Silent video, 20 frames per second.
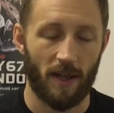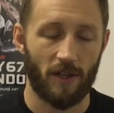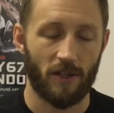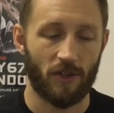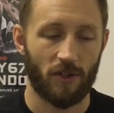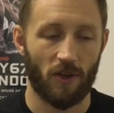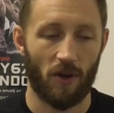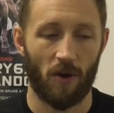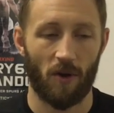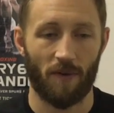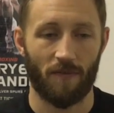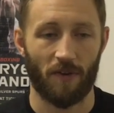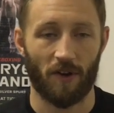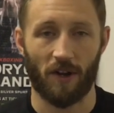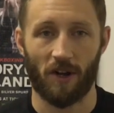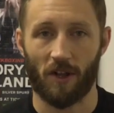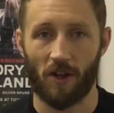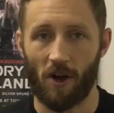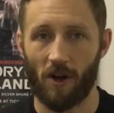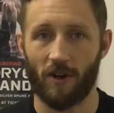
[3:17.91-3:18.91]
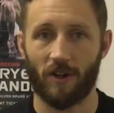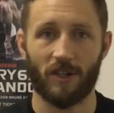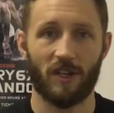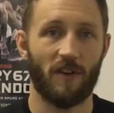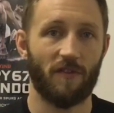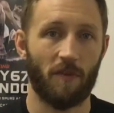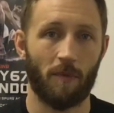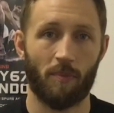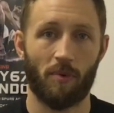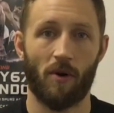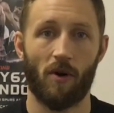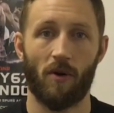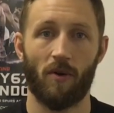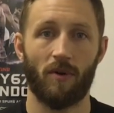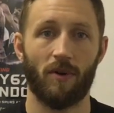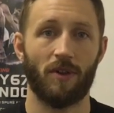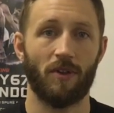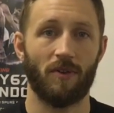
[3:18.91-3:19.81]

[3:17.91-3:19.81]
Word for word: So if you're gonna call yourself a pro,